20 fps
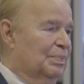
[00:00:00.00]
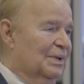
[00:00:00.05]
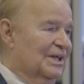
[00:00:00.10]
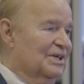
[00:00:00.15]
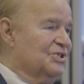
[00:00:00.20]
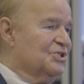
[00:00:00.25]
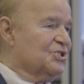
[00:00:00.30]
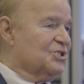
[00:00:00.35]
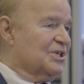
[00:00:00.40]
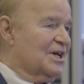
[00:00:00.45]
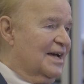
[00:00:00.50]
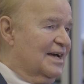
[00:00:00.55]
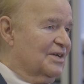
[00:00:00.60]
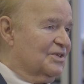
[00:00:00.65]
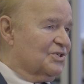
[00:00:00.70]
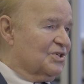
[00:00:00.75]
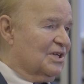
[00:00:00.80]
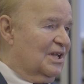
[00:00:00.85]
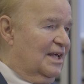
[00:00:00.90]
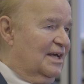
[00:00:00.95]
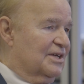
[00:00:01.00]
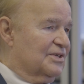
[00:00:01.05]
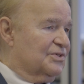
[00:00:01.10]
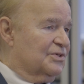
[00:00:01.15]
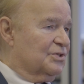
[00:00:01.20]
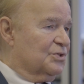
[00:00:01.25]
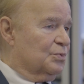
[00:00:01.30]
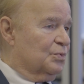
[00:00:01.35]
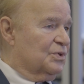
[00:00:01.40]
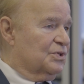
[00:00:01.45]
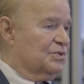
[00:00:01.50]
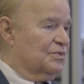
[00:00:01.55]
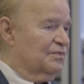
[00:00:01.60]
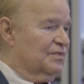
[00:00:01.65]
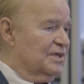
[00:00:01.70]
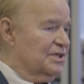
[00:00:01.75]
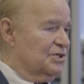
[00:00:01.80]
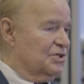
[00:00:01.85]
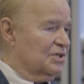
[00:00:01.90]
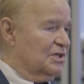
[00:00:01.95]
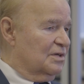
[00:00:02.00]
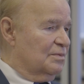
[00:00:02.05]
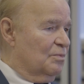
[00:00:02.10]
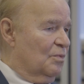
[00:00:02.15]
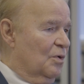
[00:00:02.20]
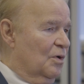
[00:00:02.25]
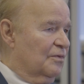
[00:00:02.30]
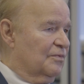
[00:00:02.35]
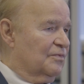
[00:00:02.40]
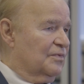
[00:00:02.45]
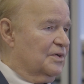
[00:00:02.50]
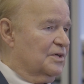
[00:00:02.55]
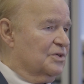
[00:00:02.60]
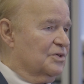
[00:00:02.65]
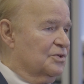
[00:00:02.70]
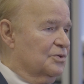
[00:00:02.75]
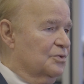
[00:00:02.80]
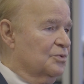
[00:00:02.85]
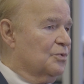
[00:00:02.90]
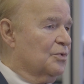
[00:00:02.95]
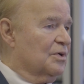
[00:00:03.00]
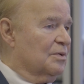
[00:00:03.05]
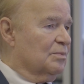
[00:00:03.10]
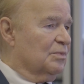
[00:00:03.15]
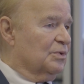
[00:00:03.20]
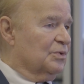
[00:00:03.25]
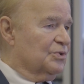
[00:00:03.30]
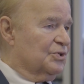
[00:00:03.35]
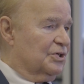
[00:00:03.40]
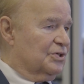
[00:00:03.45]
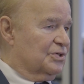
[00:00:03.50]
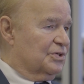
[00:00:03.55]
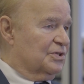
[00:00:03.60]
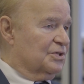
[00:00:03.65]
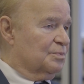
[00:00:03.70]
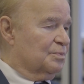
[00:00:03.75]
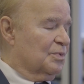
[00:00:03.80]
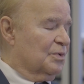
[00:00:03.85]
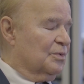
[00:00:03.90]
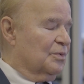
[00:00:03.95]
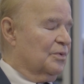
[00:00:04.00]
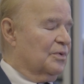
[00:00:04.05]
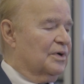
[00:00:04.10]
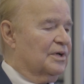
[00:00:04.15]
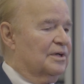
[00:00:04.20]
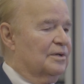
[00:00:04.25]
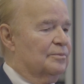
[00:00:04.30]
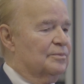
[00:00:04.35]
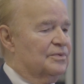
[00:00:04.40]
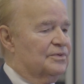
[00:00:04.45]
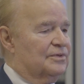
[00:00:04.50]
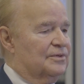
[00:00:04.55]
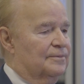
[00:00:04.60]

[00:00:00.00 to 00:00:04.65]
police science classes, which eventually morphed into criminal justice programs.